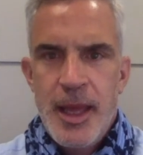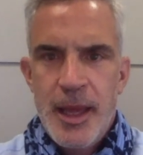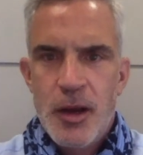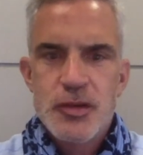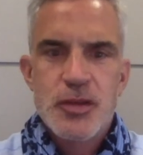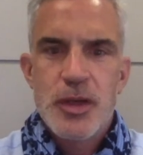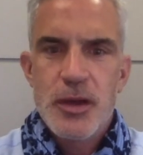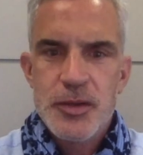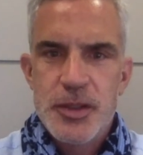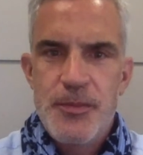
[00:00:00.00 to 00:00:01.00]
And also
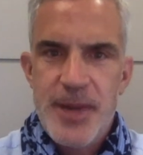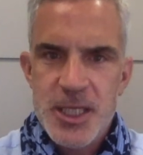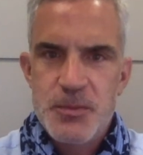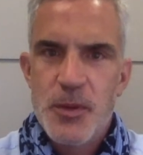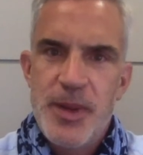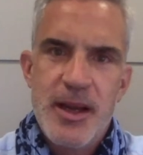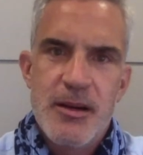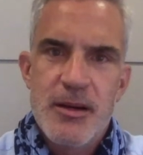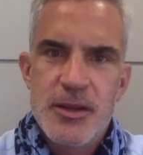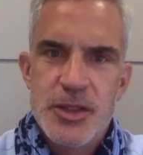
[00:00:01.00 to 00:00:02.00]
known to best
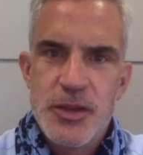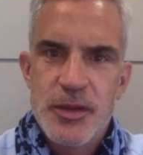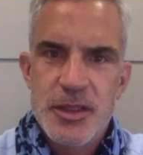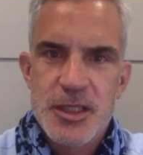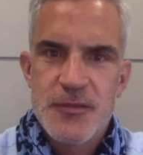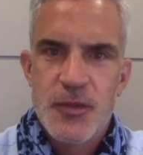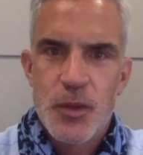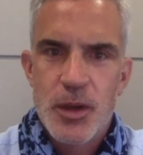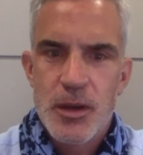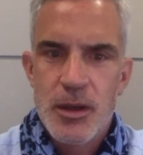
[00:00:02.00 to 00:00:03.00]
prepare students
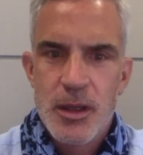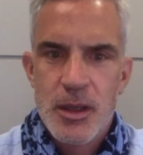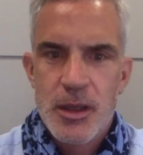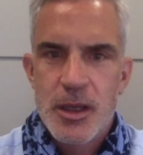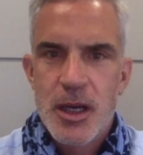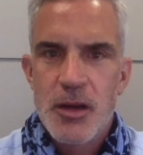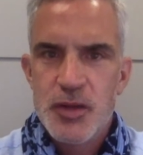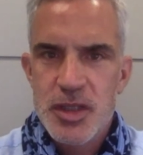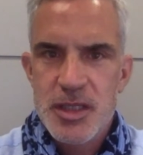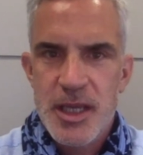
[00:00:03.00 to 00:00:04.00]
for
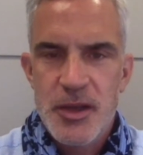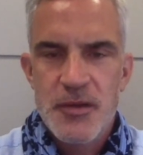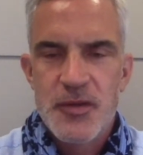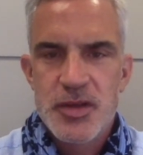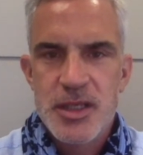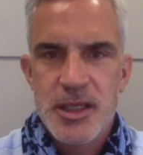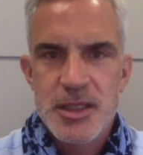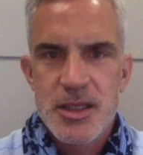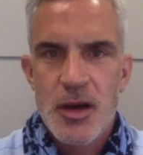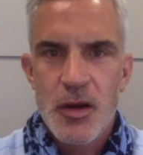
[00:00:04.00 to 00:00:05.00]
colleges and
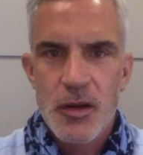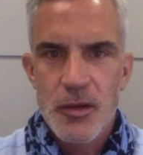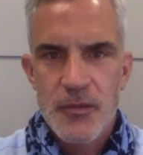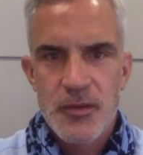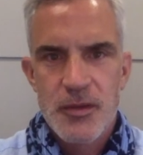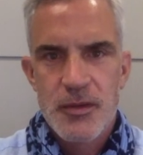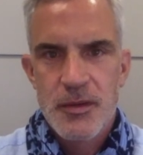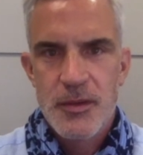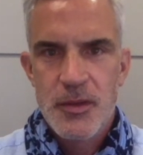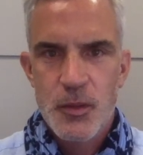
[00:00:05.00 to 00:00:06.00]
universities all over
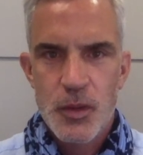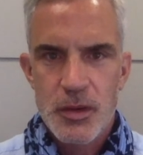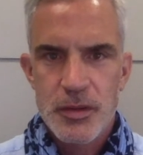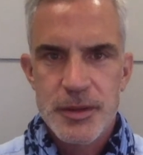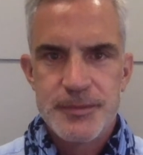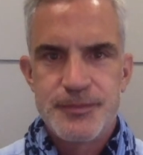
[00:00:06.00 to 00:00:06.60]
the world.